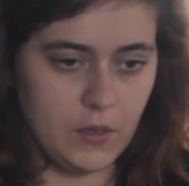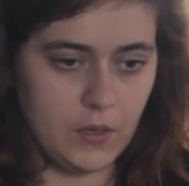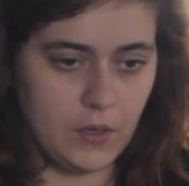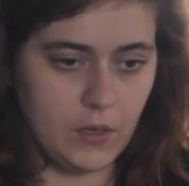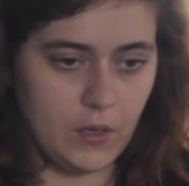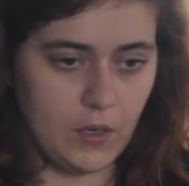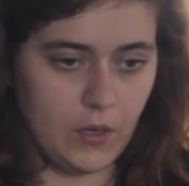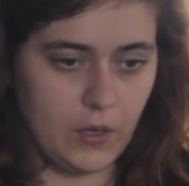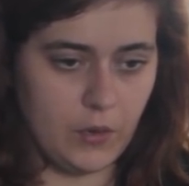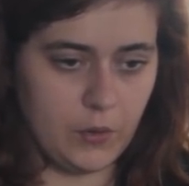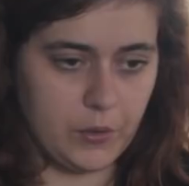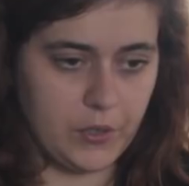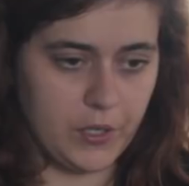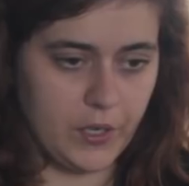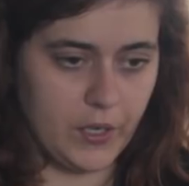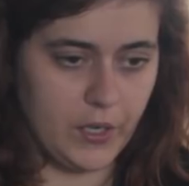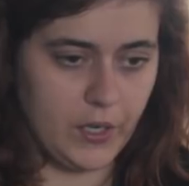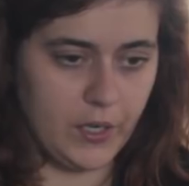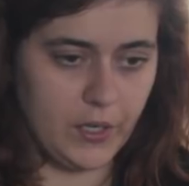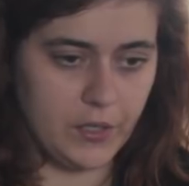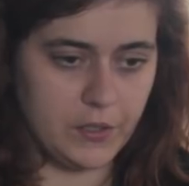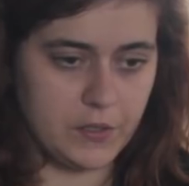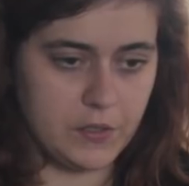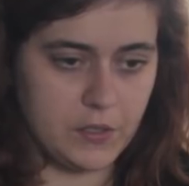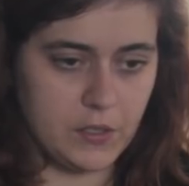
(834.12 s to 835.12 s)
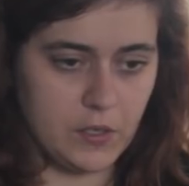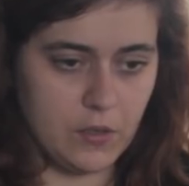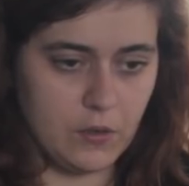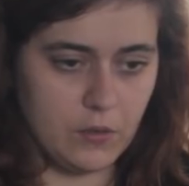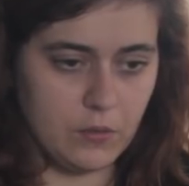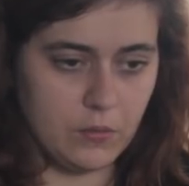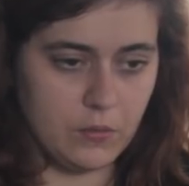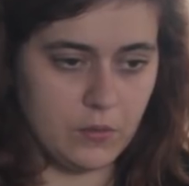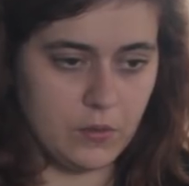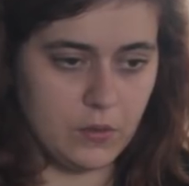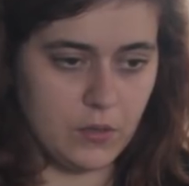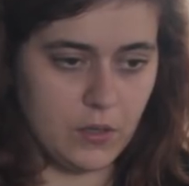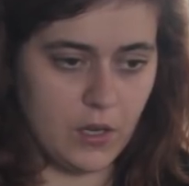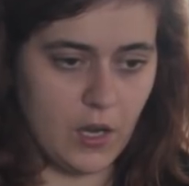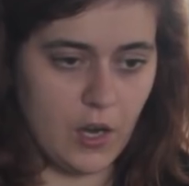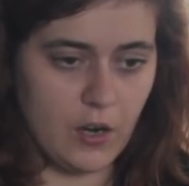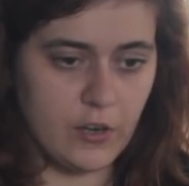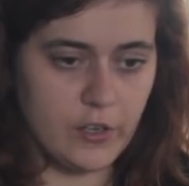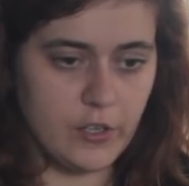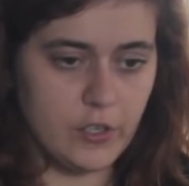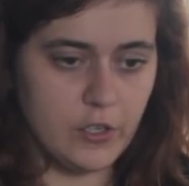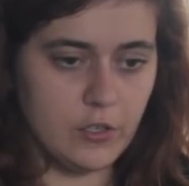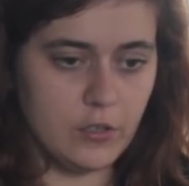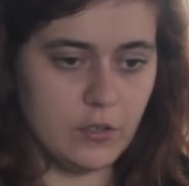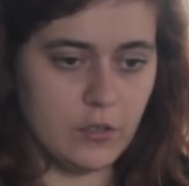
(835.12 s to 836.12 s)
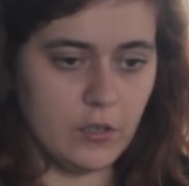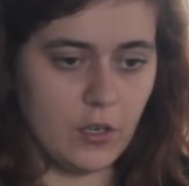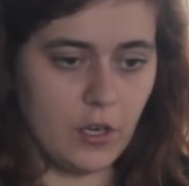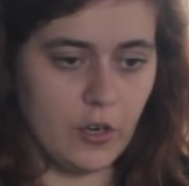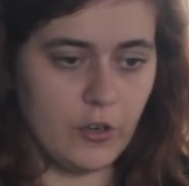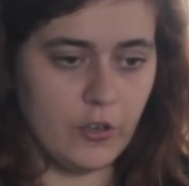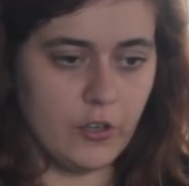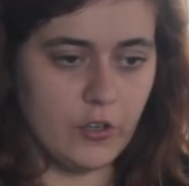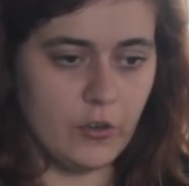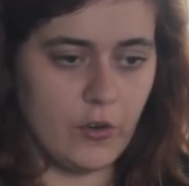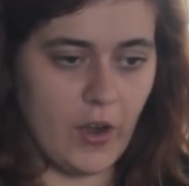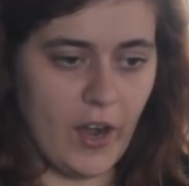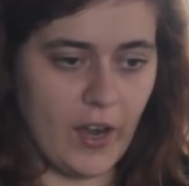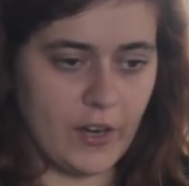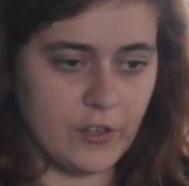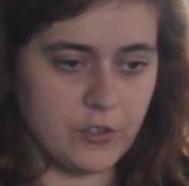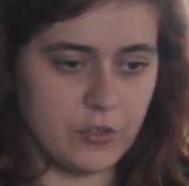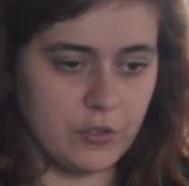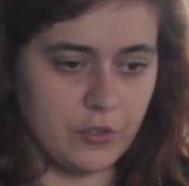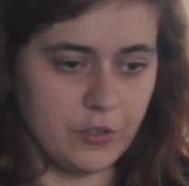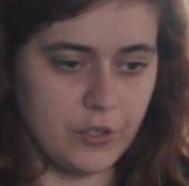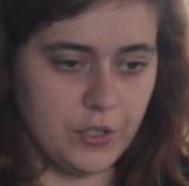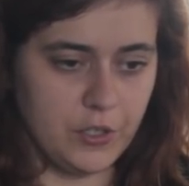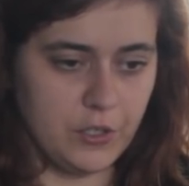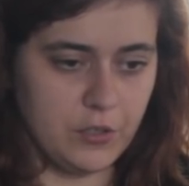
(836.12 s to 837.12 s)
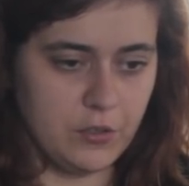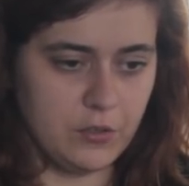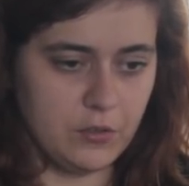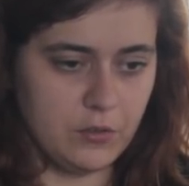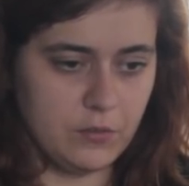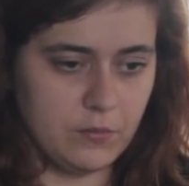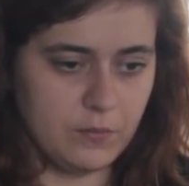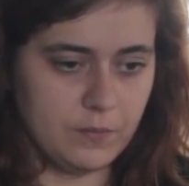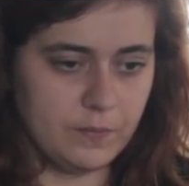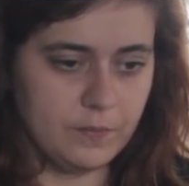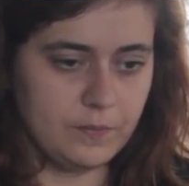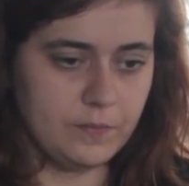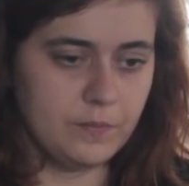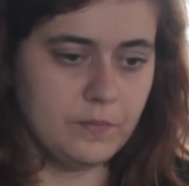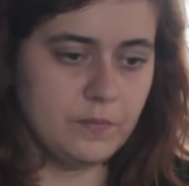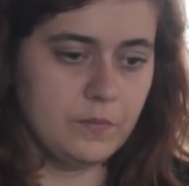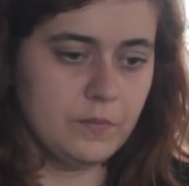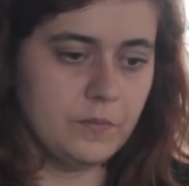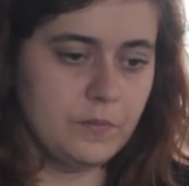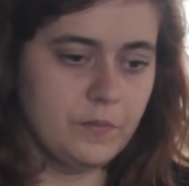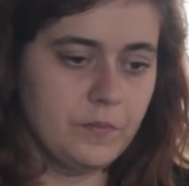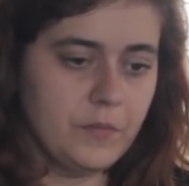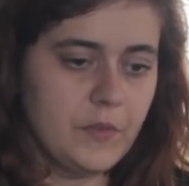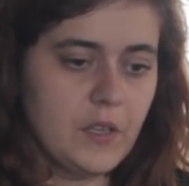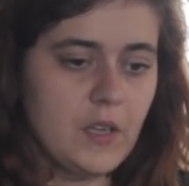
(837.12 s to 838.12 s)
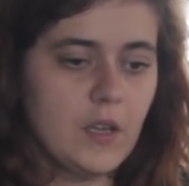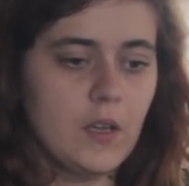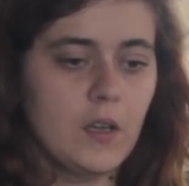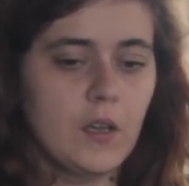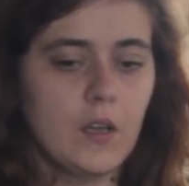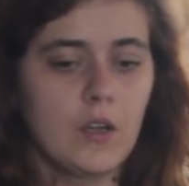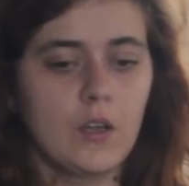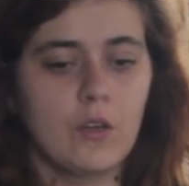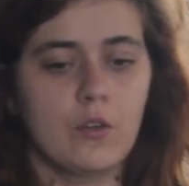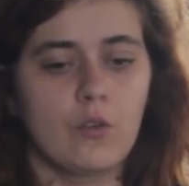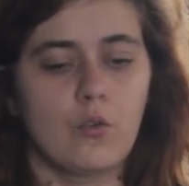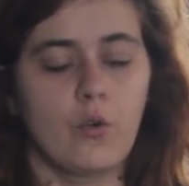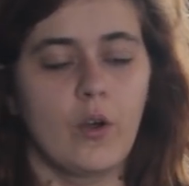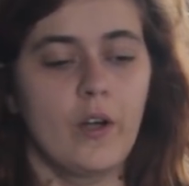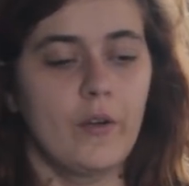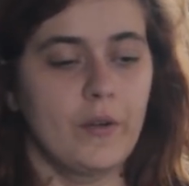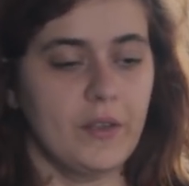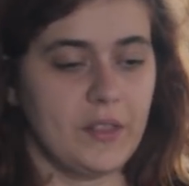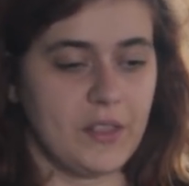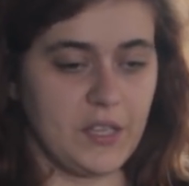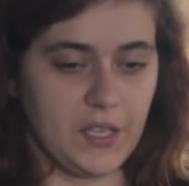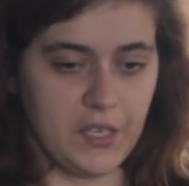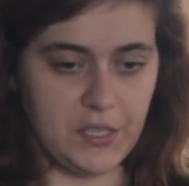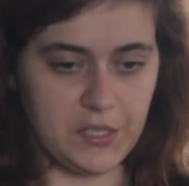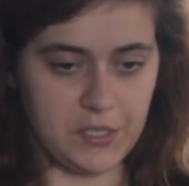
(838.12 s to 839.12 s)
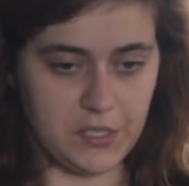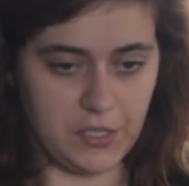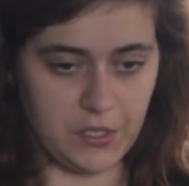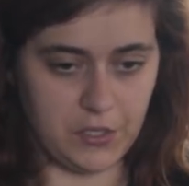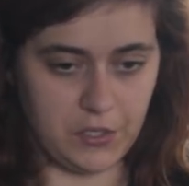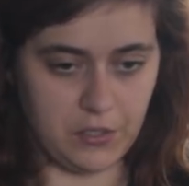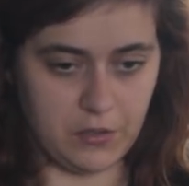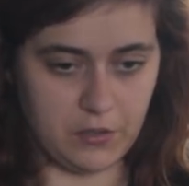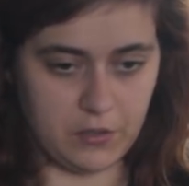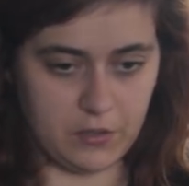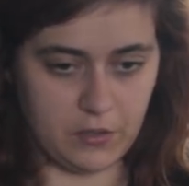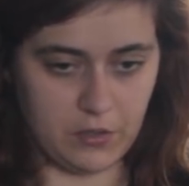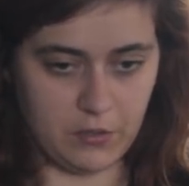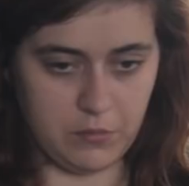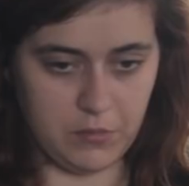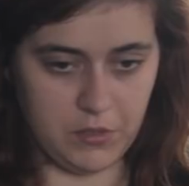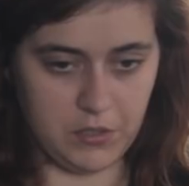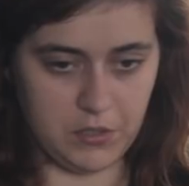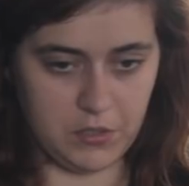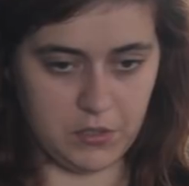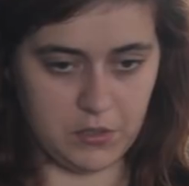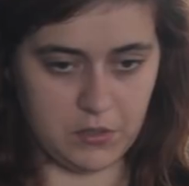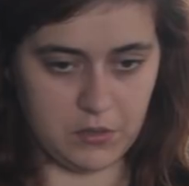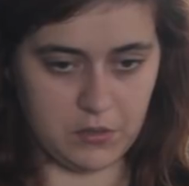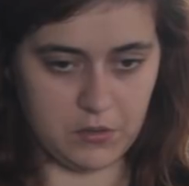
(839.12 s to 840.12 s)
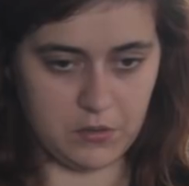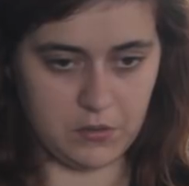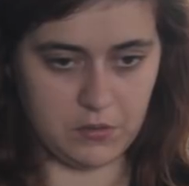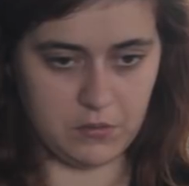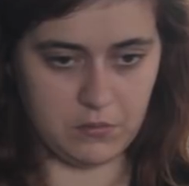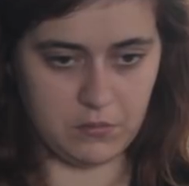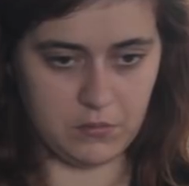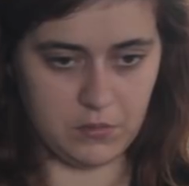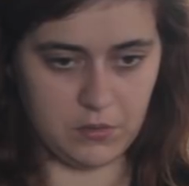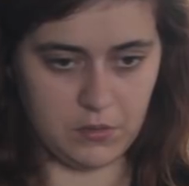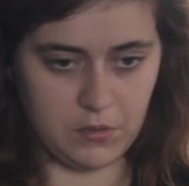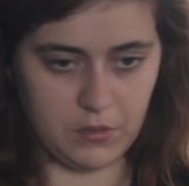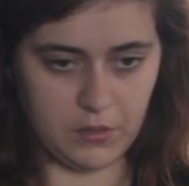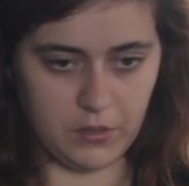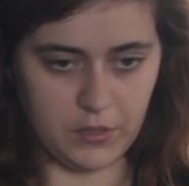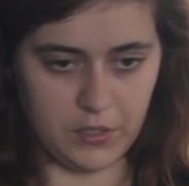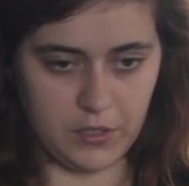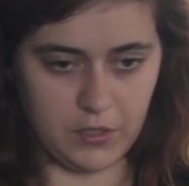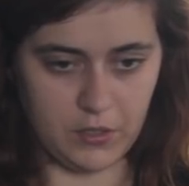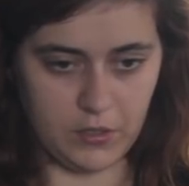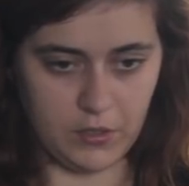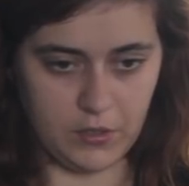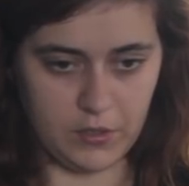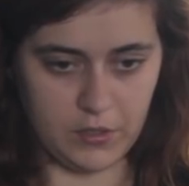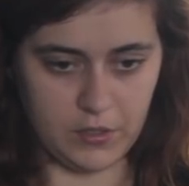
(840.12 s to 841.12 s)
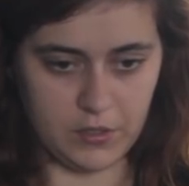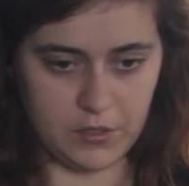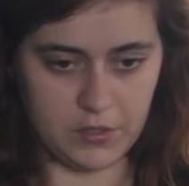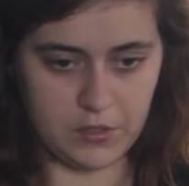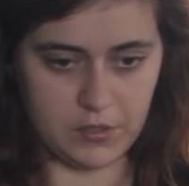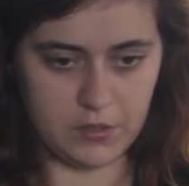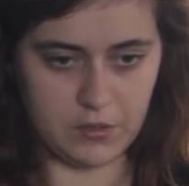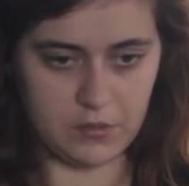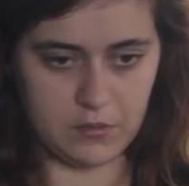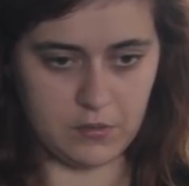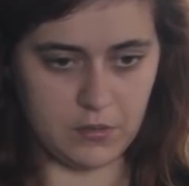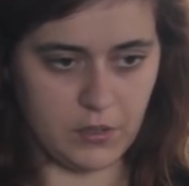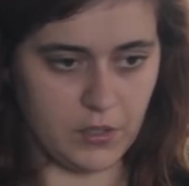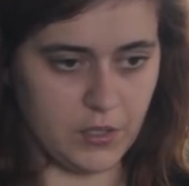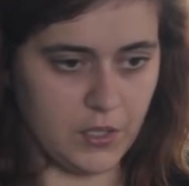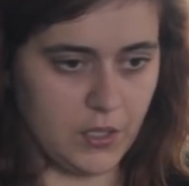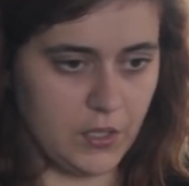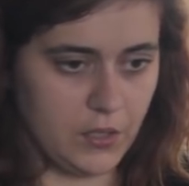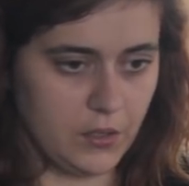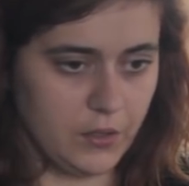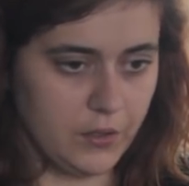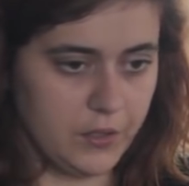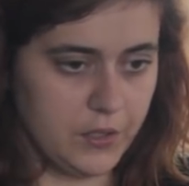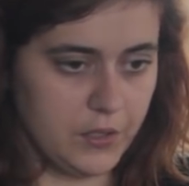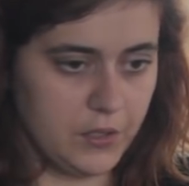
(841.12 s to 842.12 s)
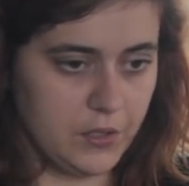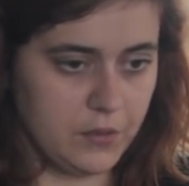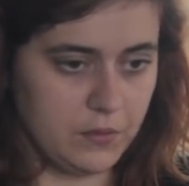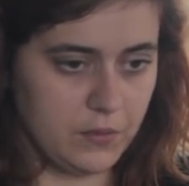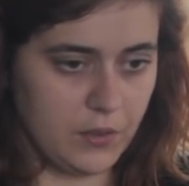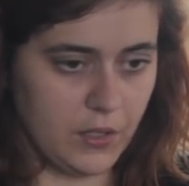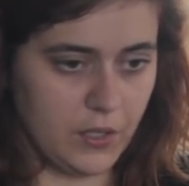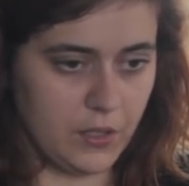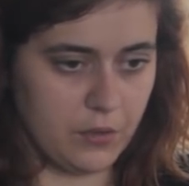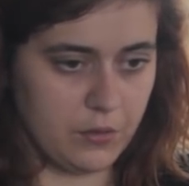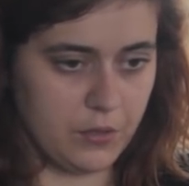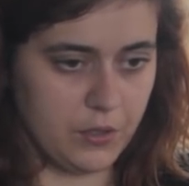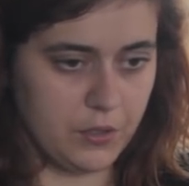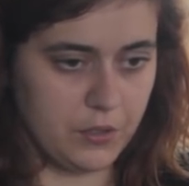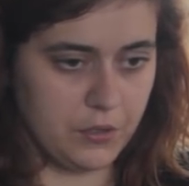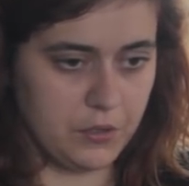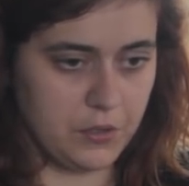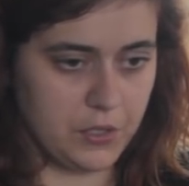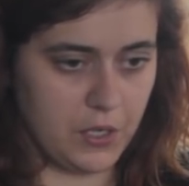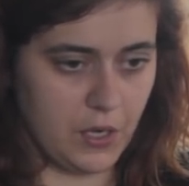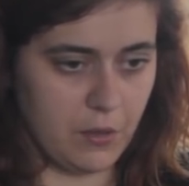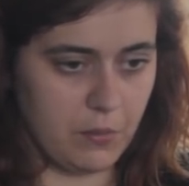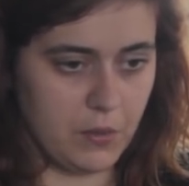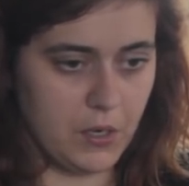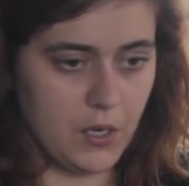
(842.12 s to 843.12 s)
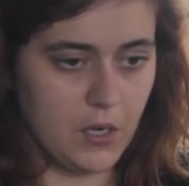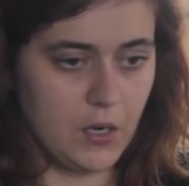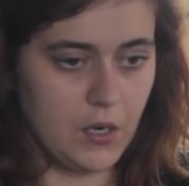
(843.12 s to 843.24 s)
Okay, so how do you actually query things in here? So let me just clean all of this. I can't clean it. Got to create a new tab.